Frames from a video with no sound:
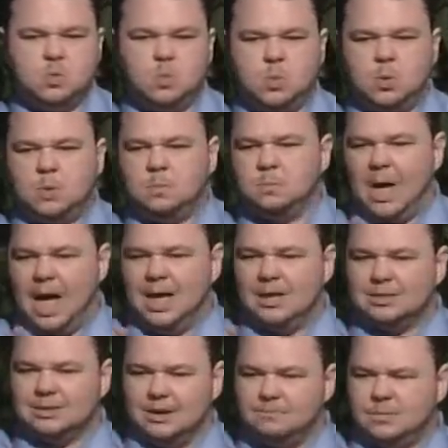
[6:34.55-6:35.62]
So when
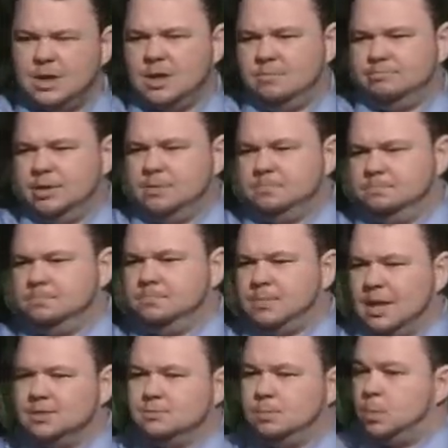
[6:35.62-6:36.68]
women wanted to come into
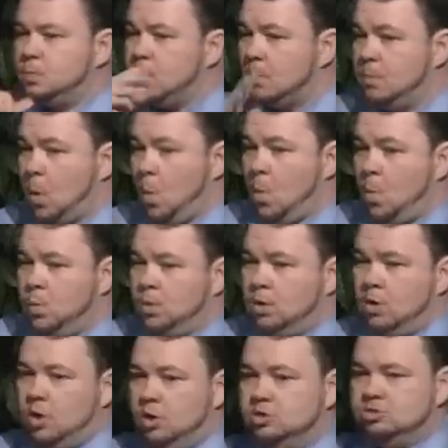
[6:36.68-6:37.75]
their institution, they said,
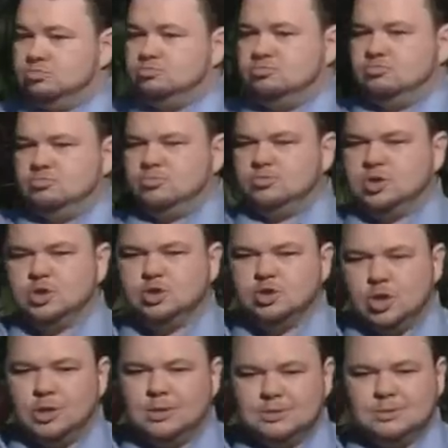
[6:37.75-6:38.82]
oh no, don't come here, you can
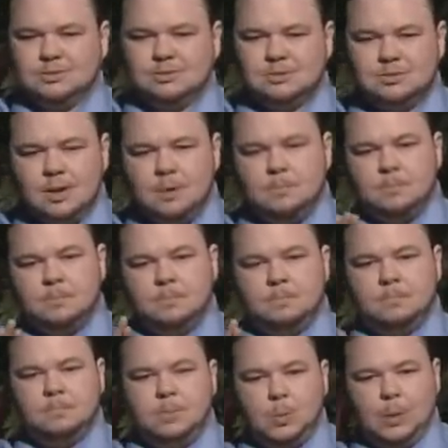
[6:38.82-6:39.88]
go to our
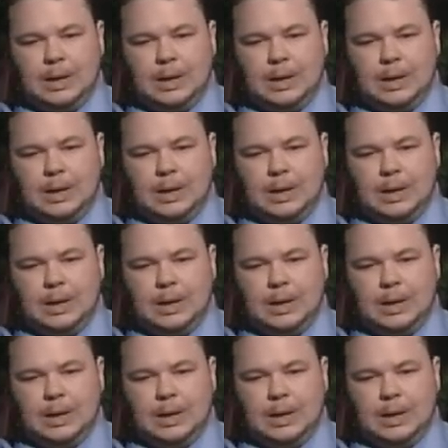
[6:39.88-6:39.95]
adjunct.